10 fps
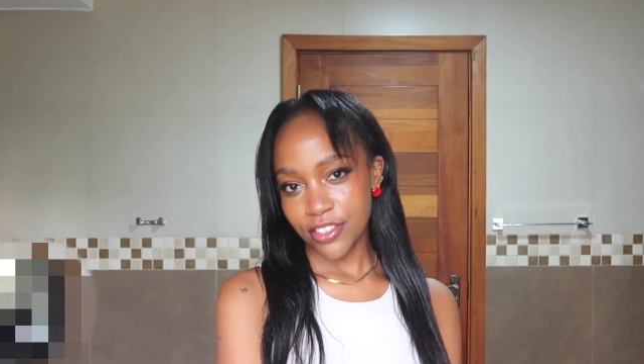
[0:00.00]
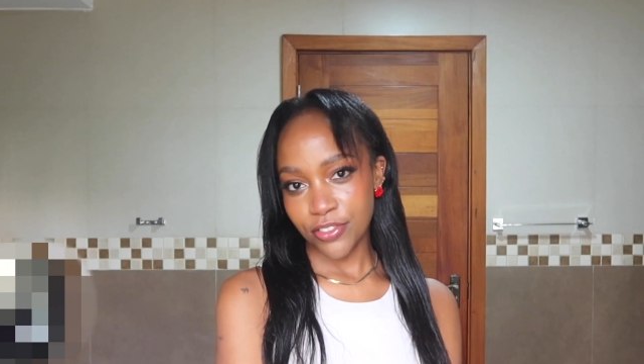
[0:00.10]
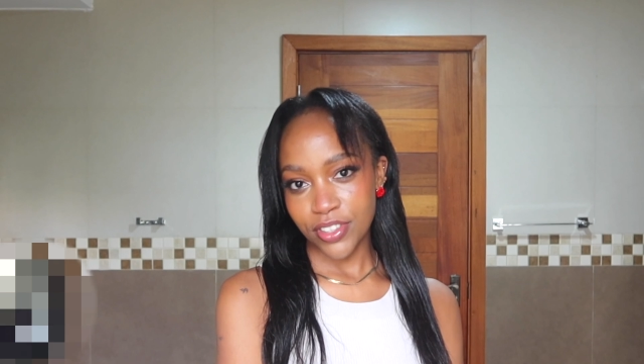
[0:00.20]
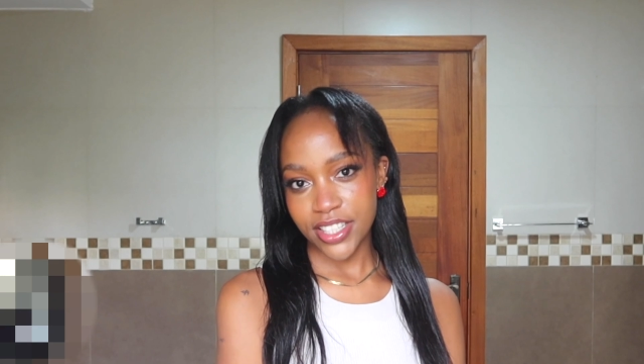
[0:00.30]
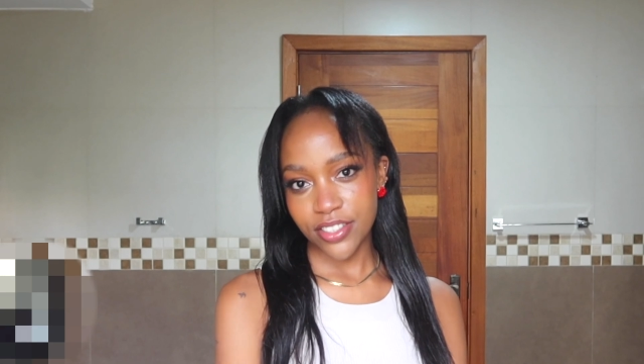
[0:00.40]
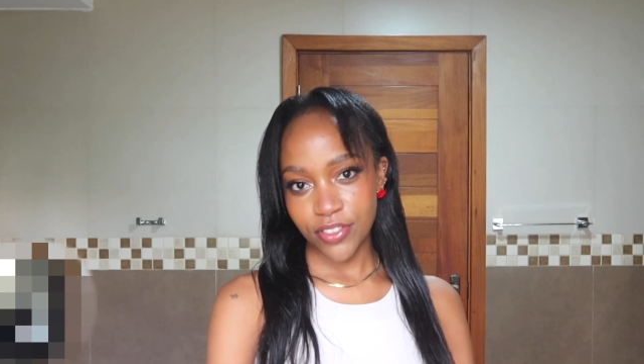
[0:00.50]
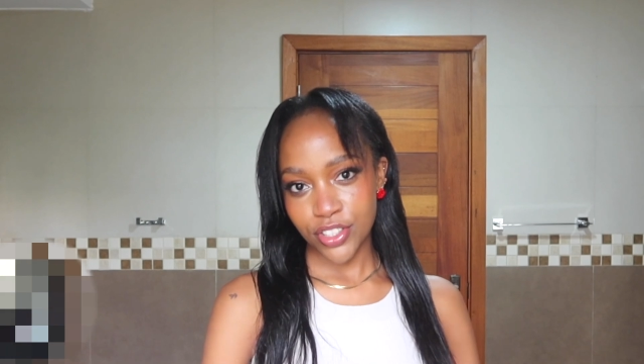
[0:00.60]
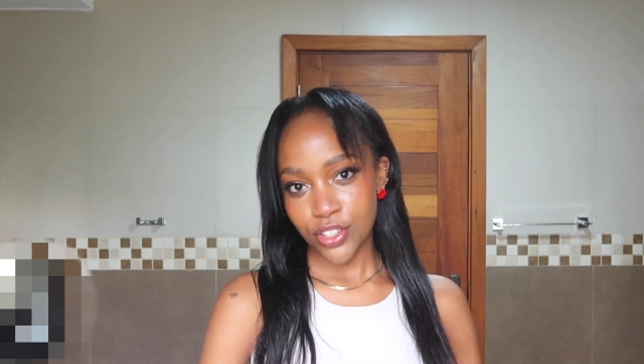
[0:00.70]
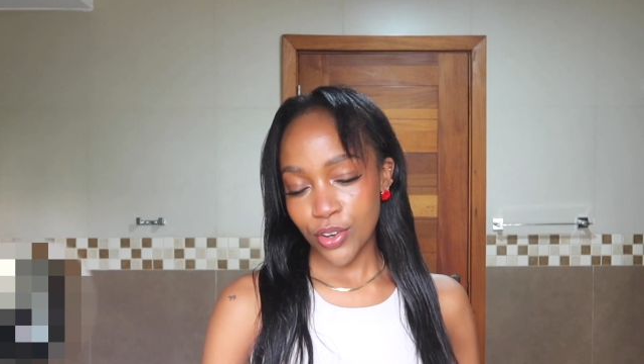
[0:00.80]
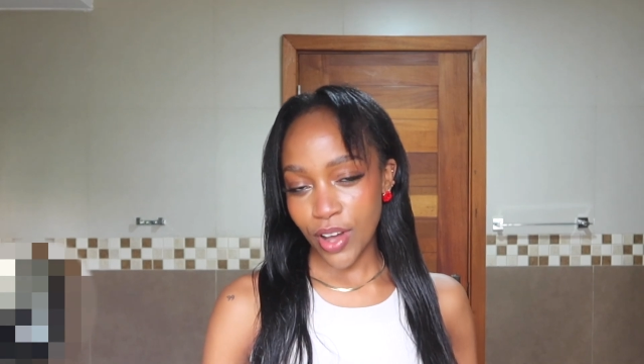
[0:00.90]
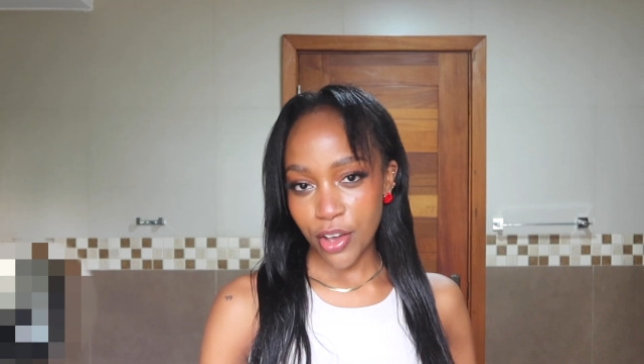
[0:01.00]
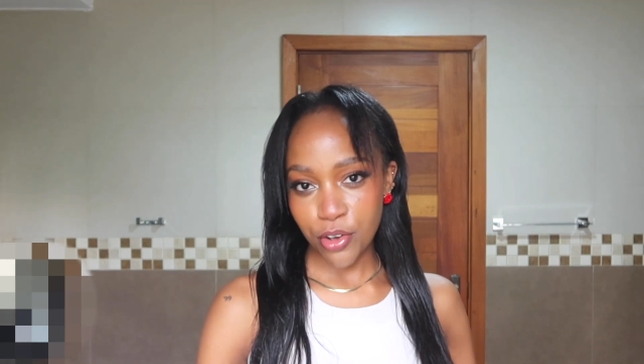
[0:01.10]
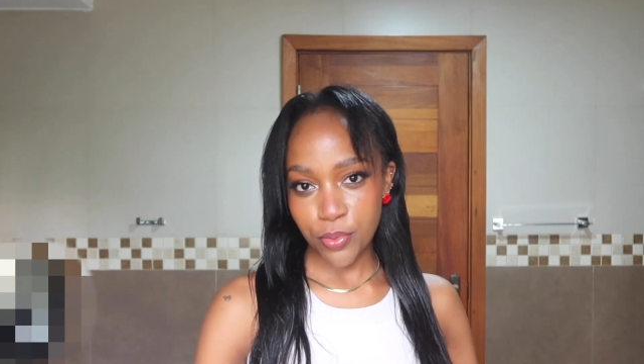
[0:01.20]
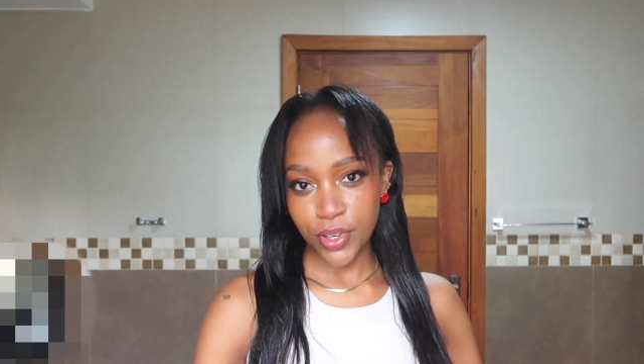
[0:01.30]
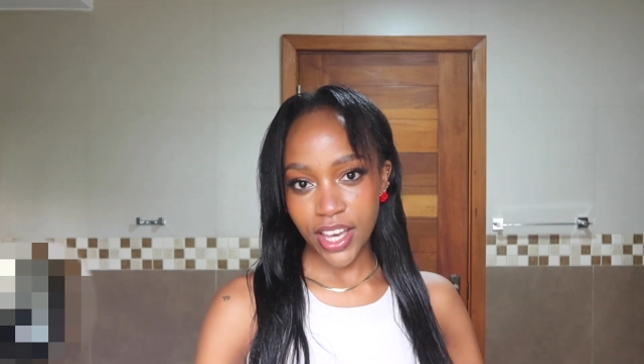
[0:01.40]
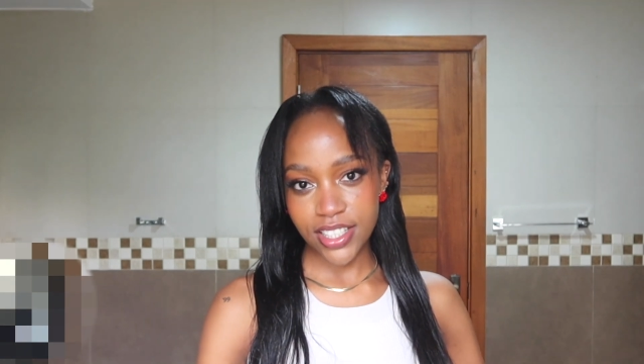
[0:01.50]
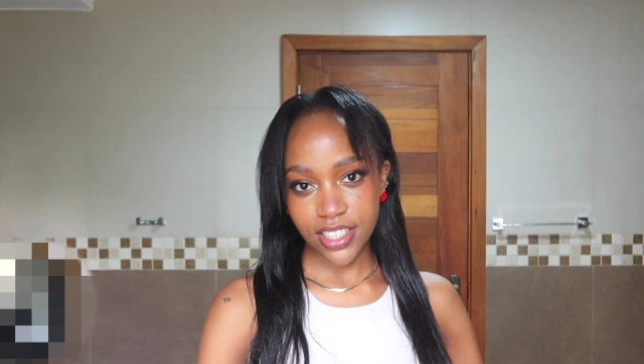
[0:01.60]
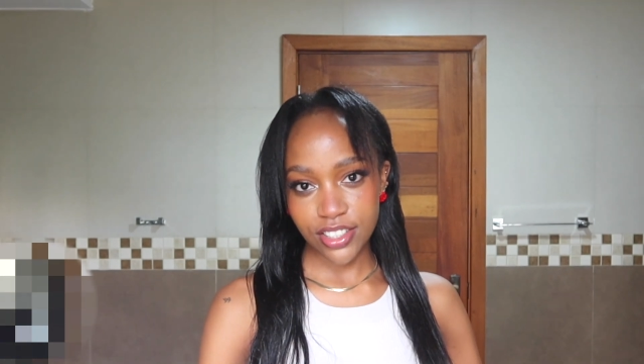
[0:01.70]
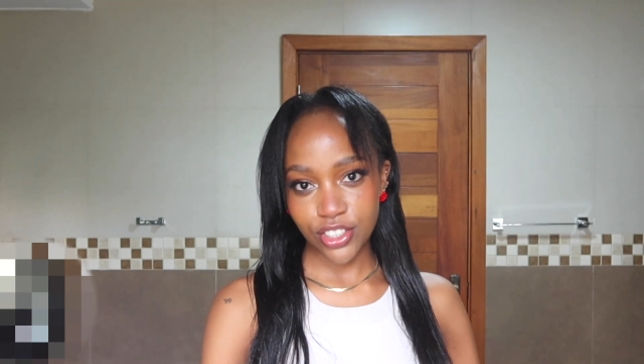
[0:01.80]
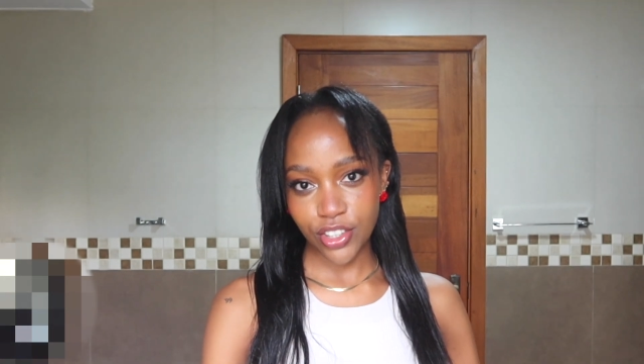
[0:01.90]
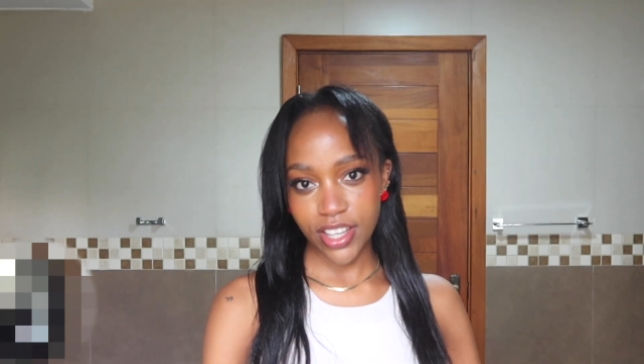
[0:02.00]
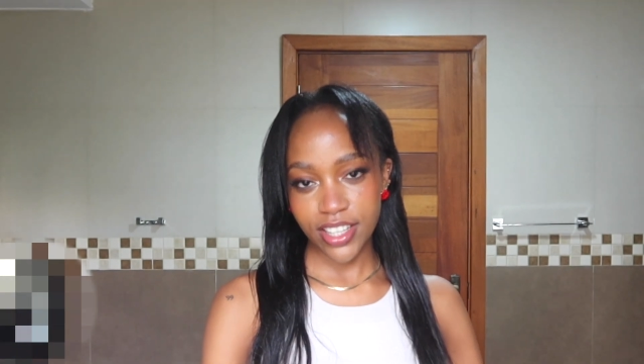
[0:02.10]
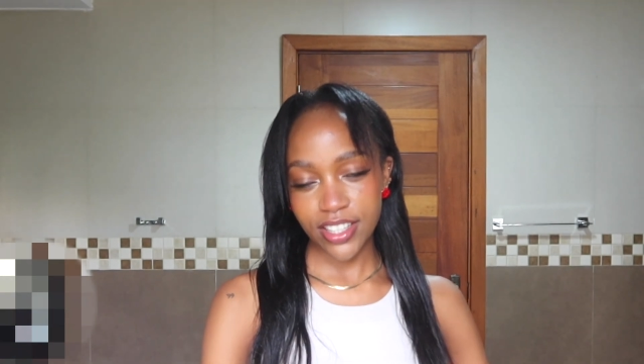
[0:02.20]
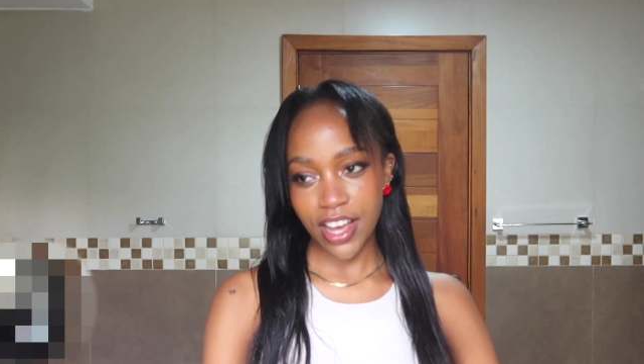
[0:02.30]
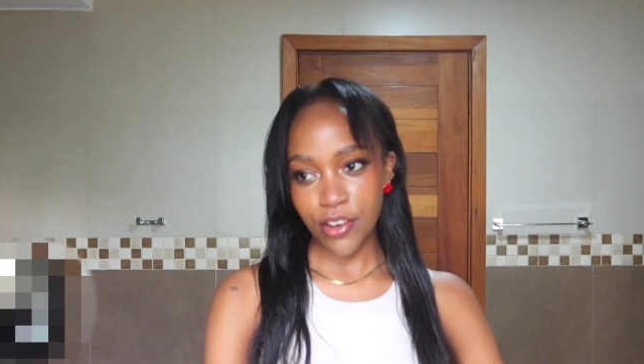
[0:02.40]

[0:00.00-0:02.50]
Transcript: it for this video. I hope you guys enjoyed.